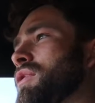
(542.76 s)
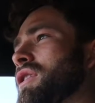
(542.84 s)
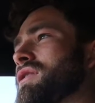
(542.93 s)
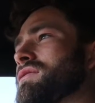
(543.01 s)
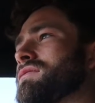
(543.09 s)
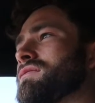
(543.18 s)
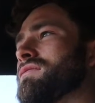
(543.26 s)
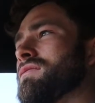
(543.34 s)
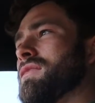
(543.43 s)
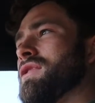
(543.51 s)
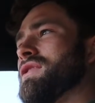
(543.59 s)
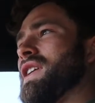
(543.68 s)
at
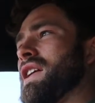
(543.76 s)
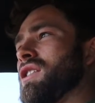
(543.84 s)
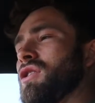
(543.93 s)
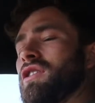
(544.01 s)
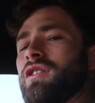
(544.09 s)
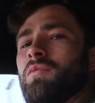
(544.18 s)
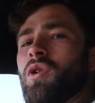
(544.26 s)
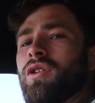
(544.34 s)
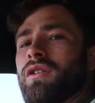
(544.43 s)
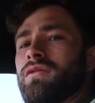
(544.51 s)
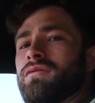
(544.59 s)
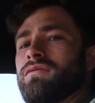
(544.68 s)
10 o'clock in the morning,
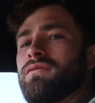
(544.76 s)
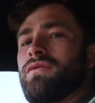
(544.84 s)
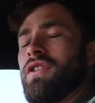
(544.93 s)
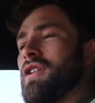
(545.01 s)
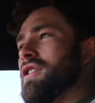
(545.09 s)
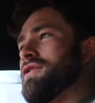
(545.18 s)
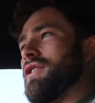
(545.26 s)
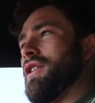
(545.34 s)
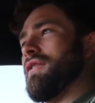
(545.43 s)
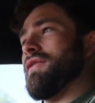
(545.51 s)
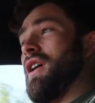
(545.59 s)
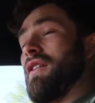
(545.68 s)
so
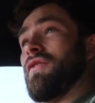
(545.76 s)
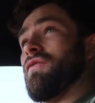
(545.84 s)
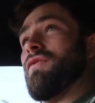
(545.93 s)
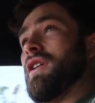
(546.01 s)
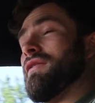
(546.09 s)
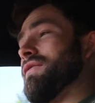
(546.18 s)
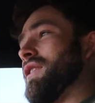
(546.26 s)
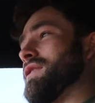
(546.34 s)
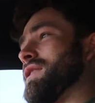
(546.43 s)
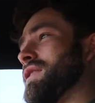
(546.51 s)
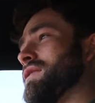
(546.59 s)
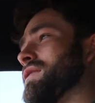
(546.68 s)
I've really fucked it.